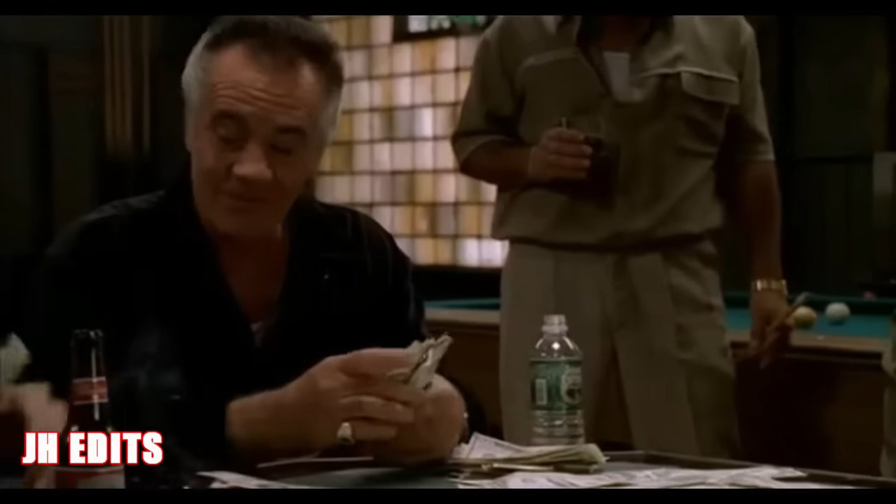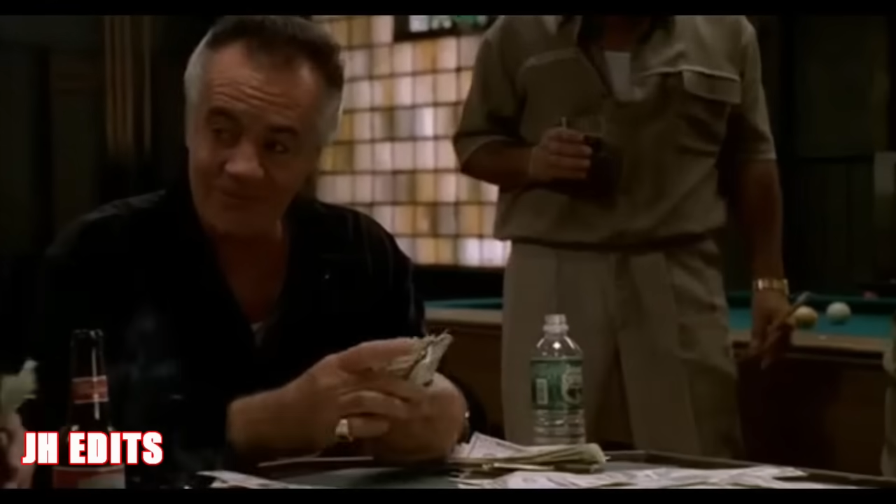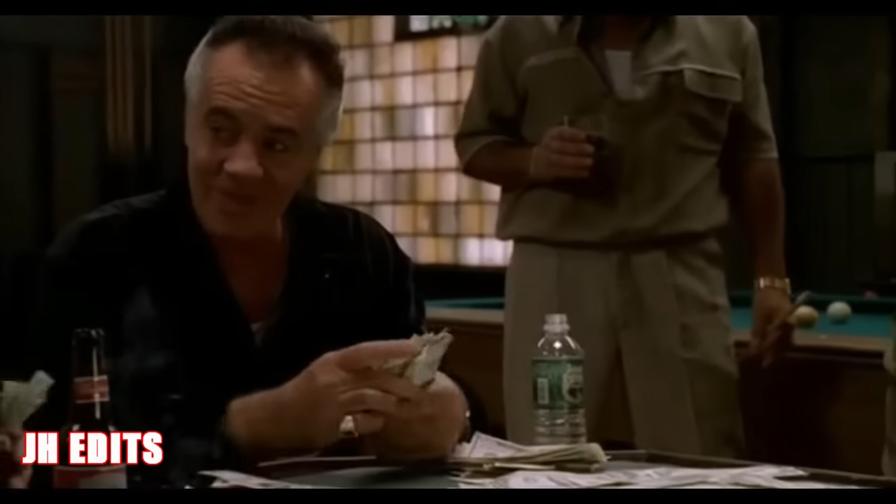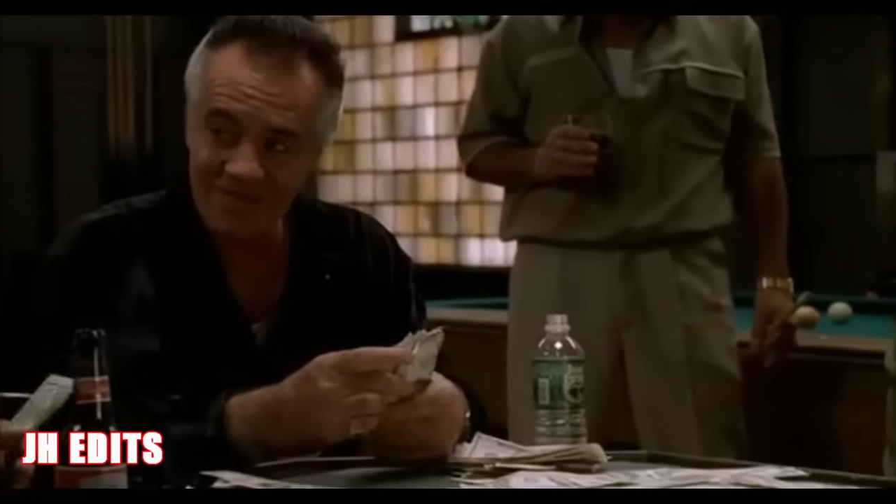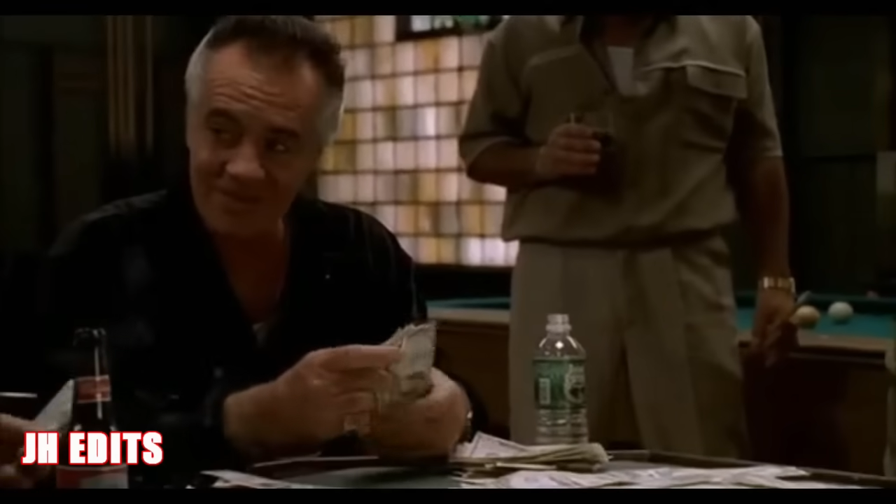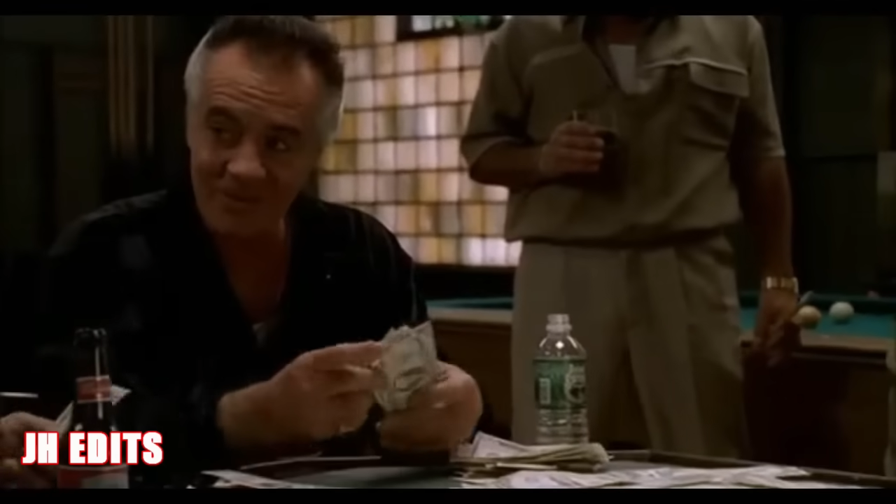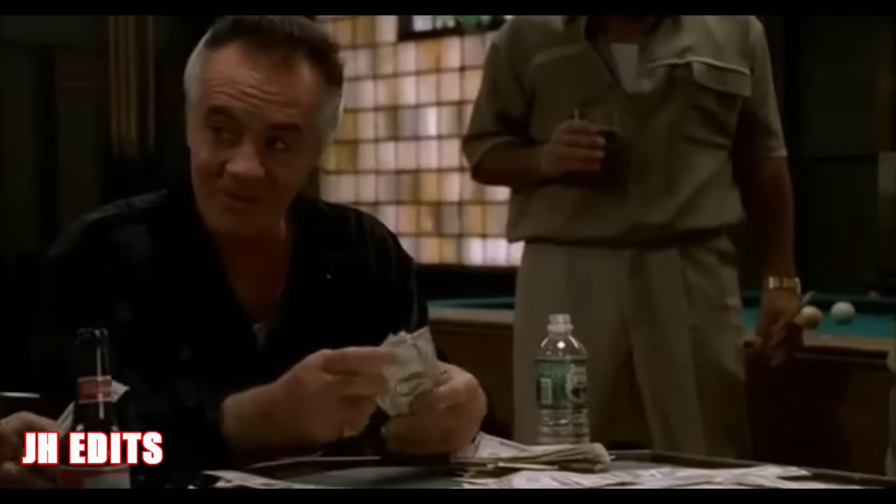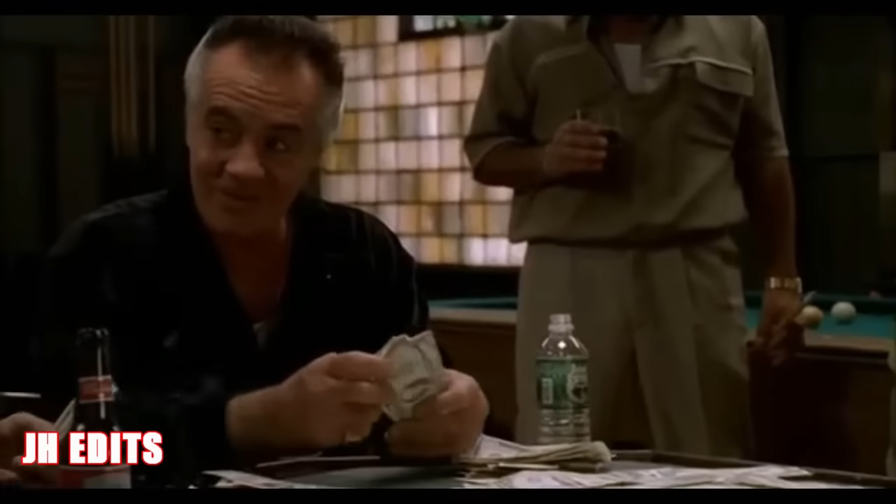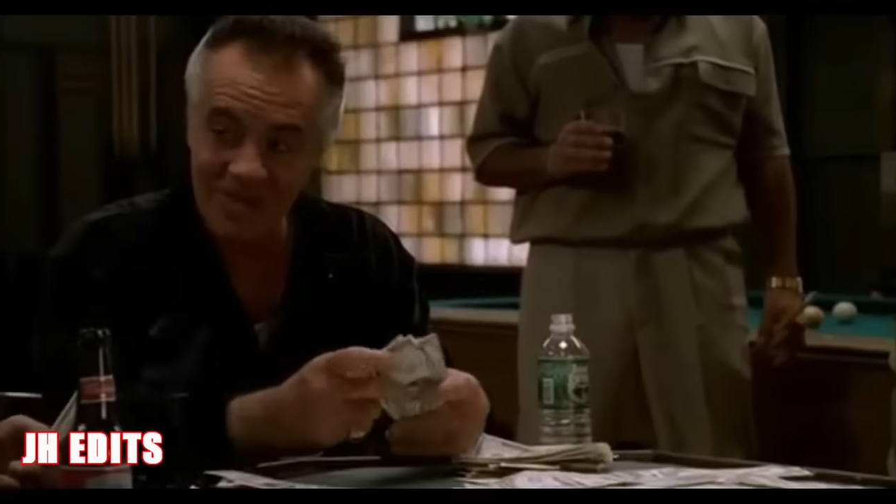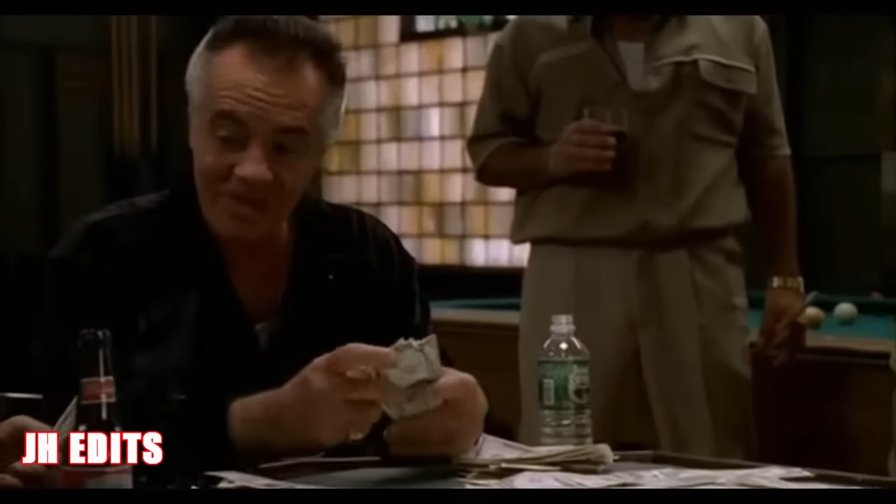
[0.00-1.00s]
so fat she
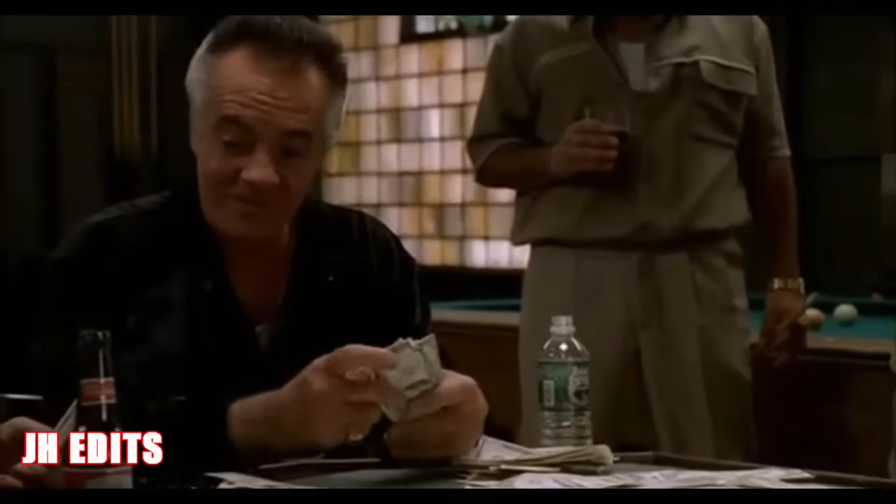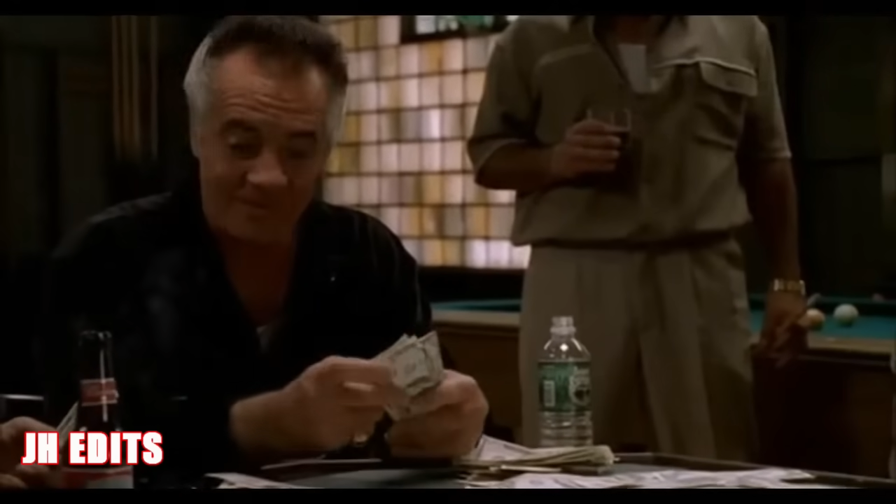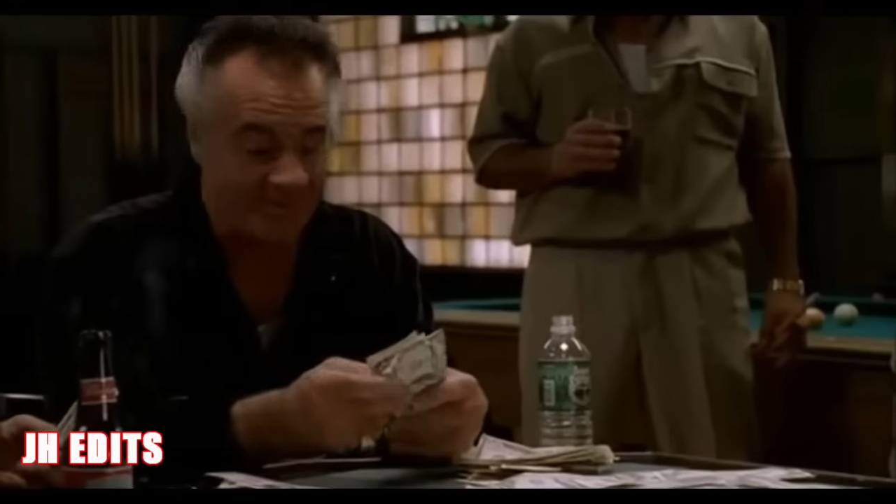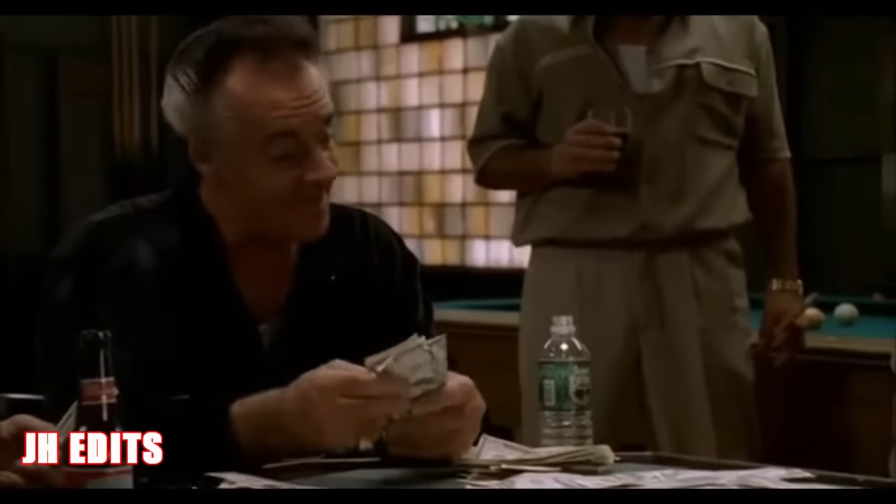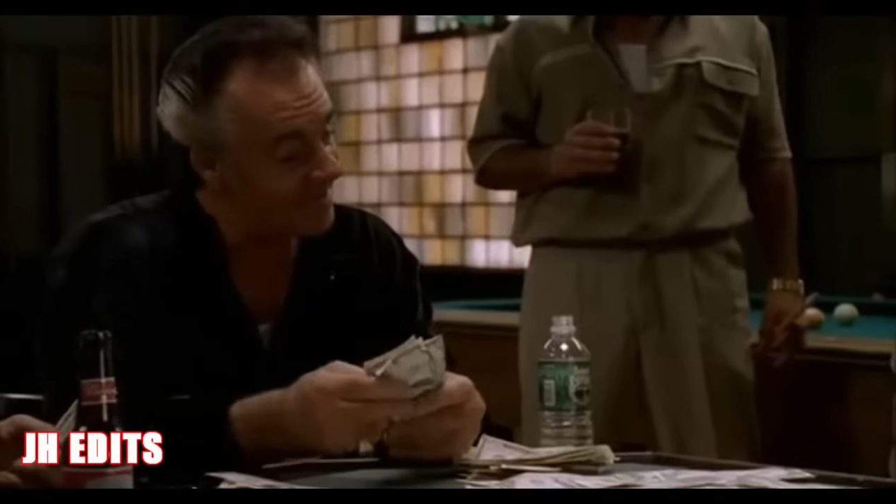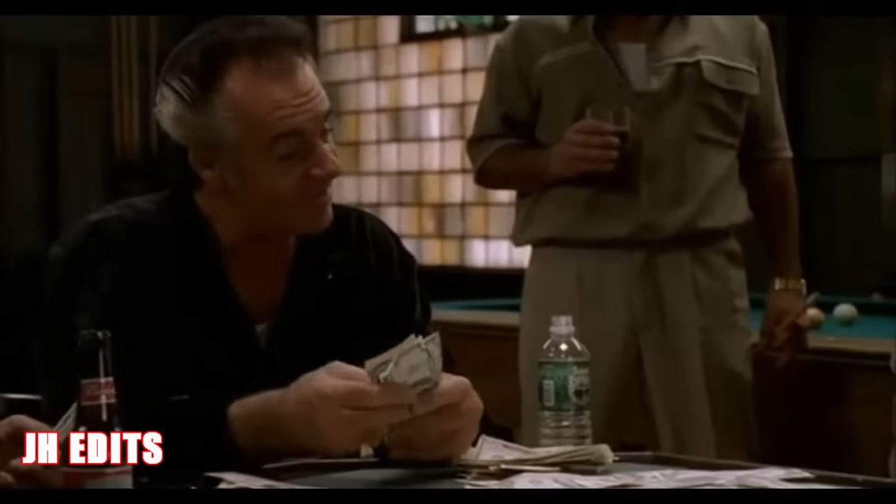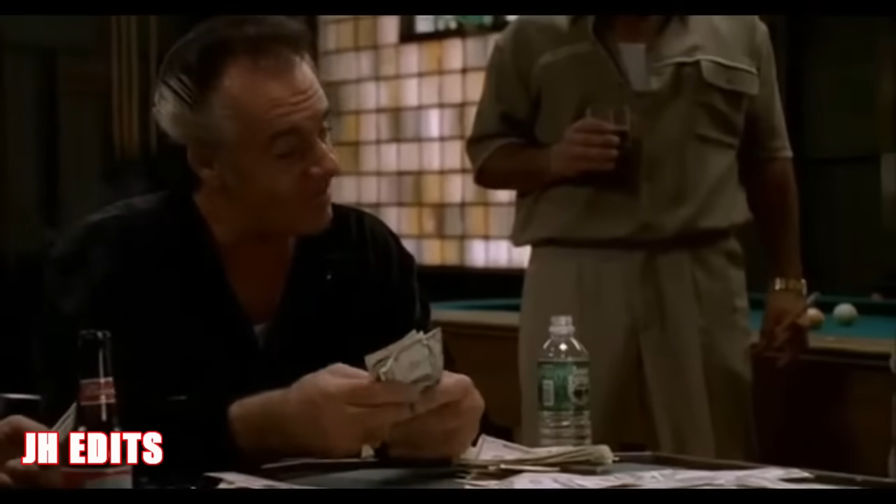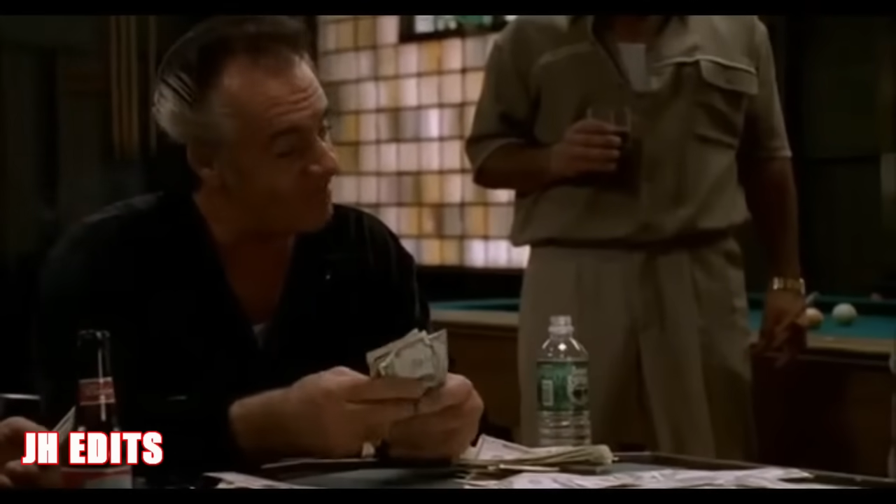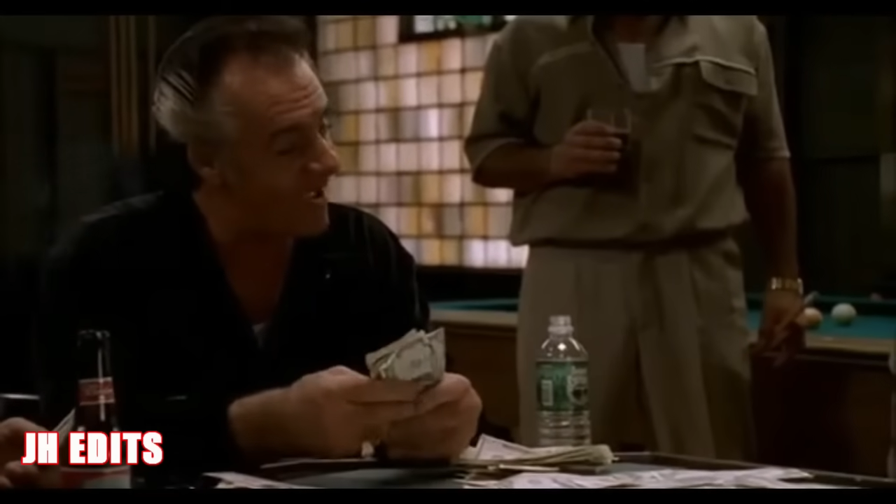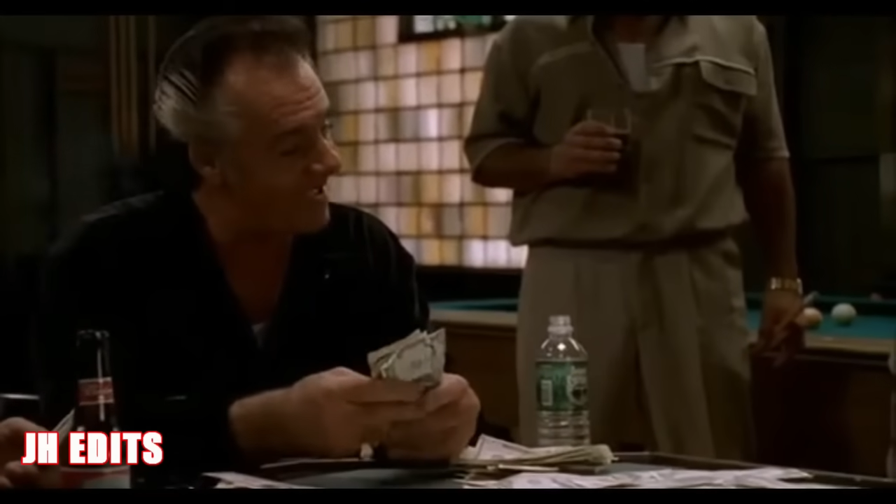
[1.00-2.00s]
goes camping?
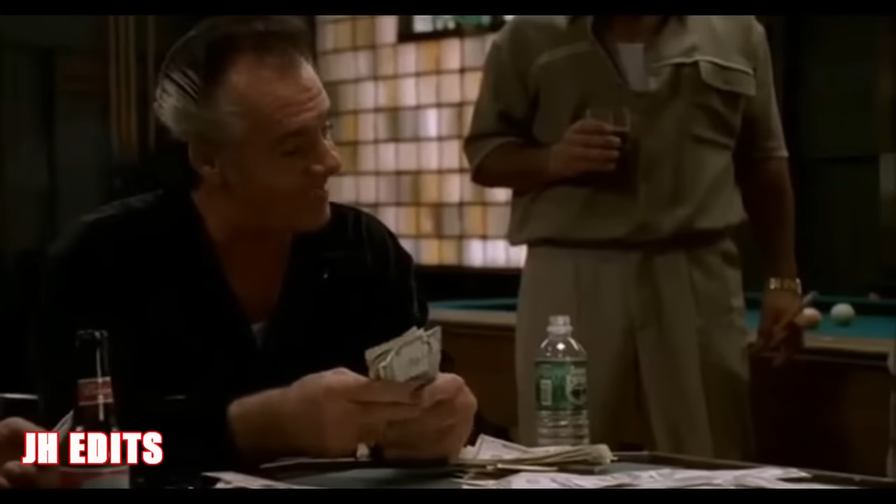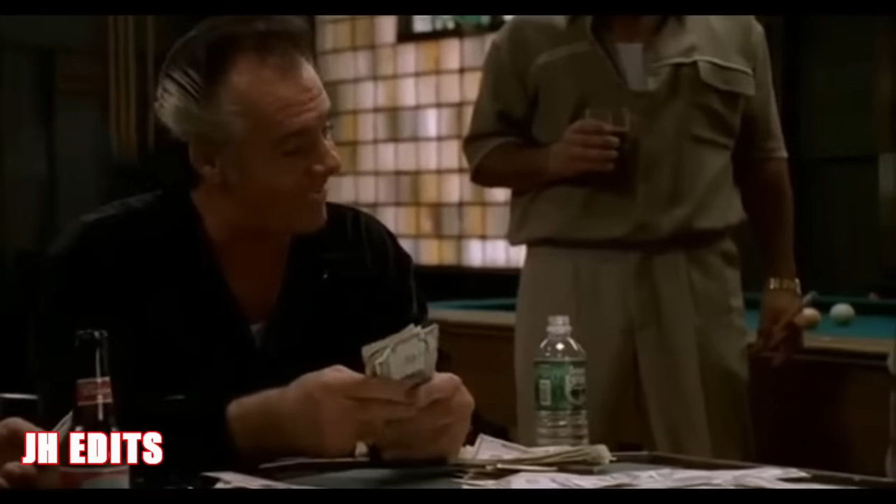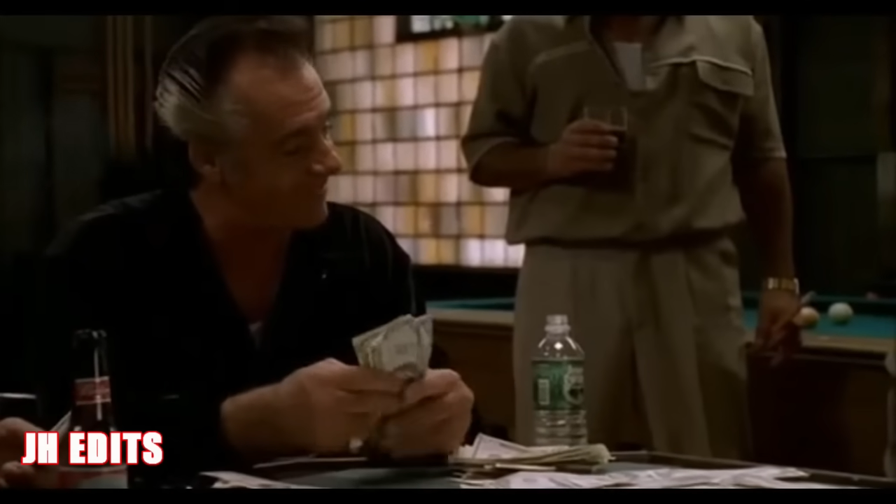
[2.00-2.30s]
The bears